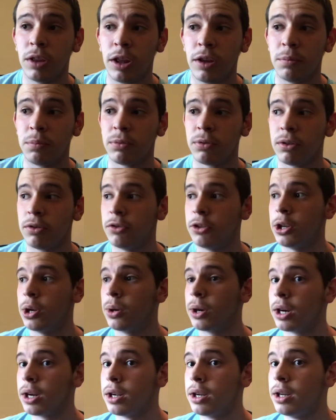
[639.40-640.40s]
per
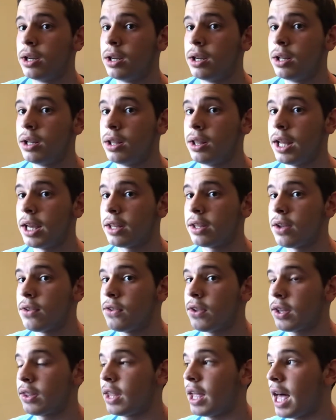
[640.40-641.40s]
viewer. Like, that's
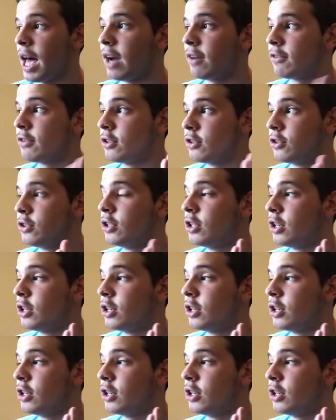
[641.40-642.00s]
like the average